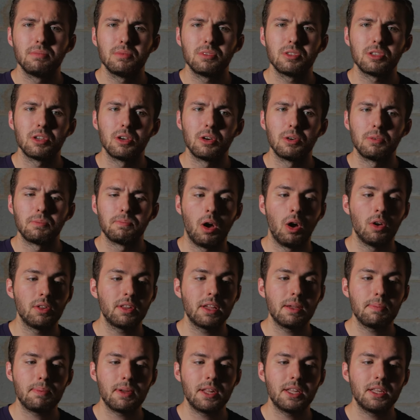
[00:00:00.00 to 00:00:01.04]
So all
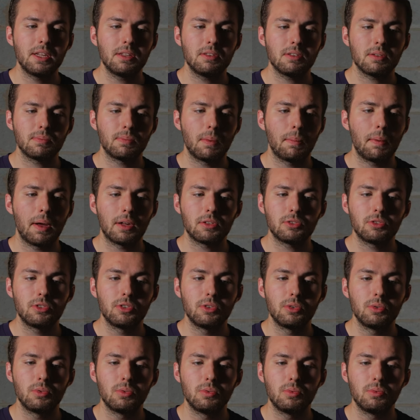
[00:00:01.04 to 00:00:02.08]
the opinions I'm about
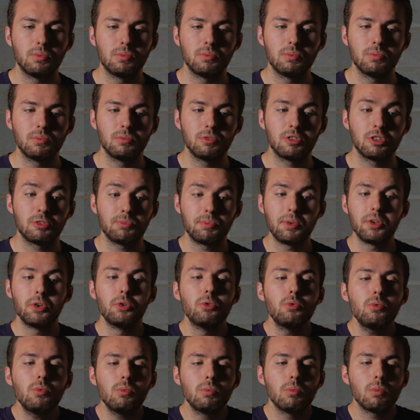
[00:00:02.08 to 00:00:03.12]
to
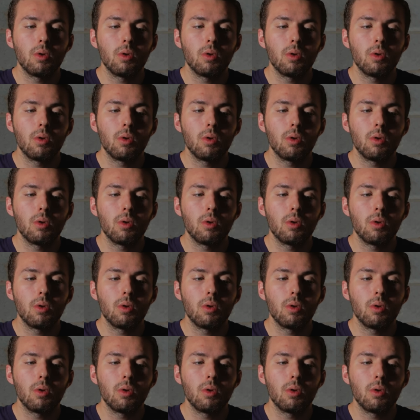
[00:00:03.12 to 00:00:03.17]
spew